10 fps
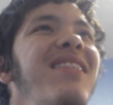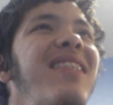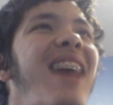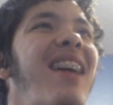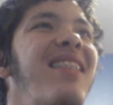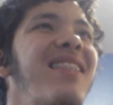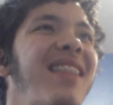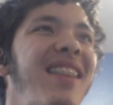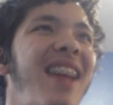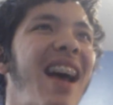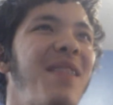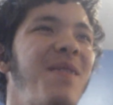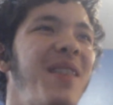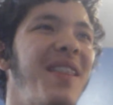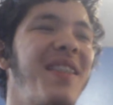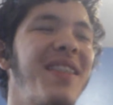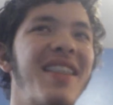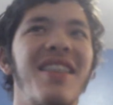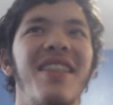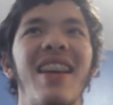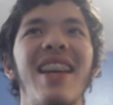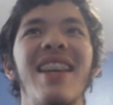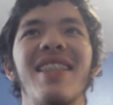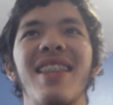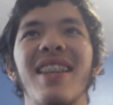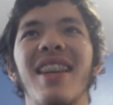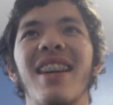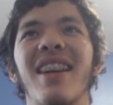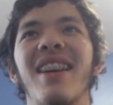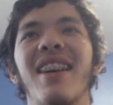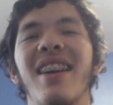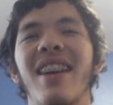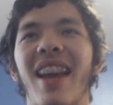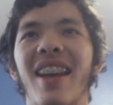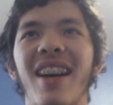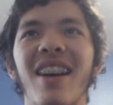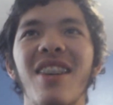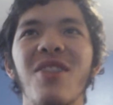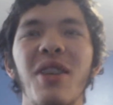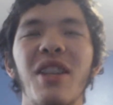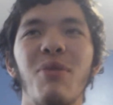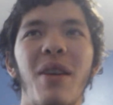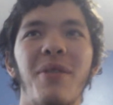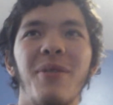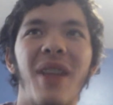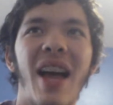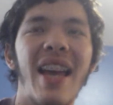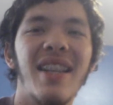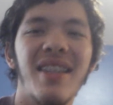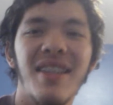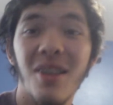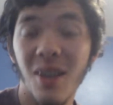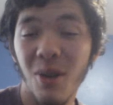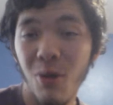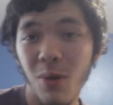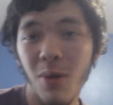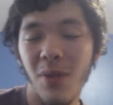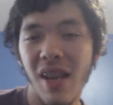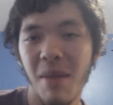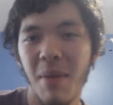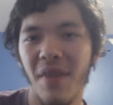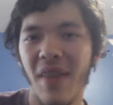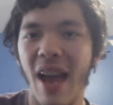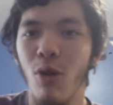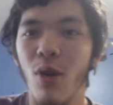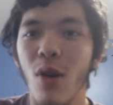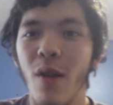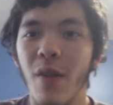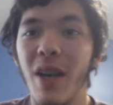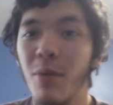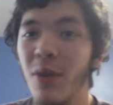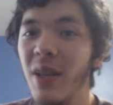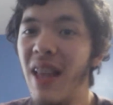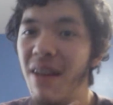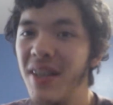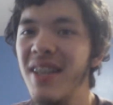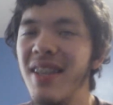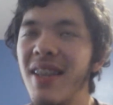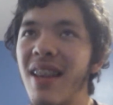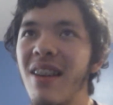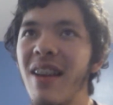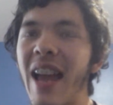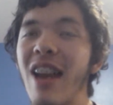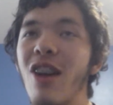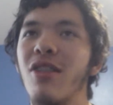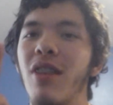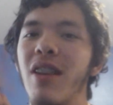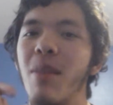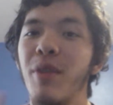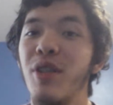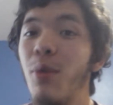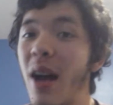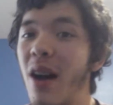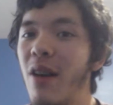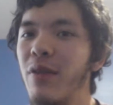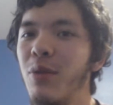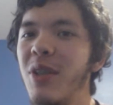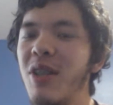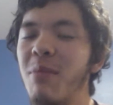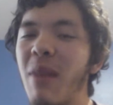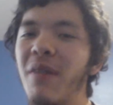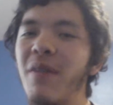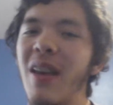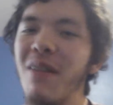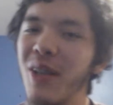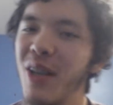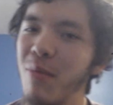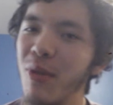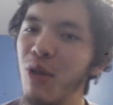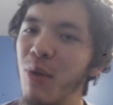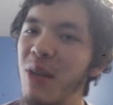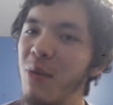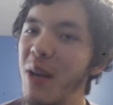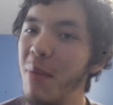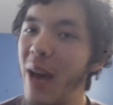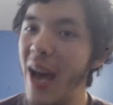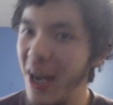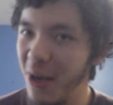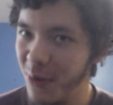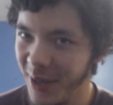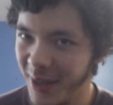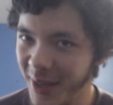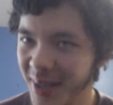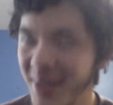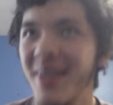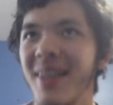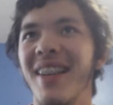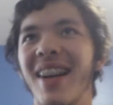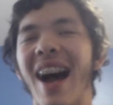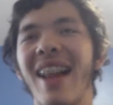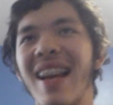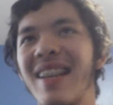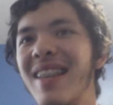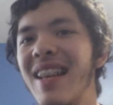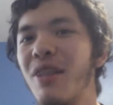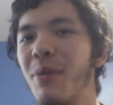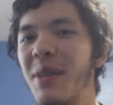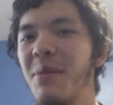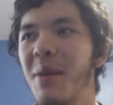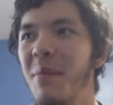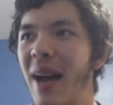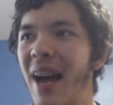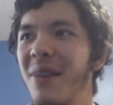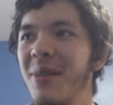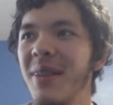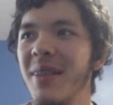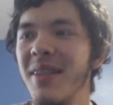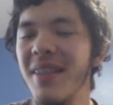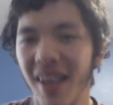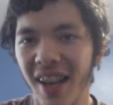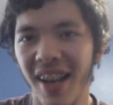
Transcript: 2,009 views. That's crazy. And 112 likes. There's a cool thing about that. The number 11 is in there, and also the number 12, which is my favorite number, 21 backwards. I like seeing 21 backwards.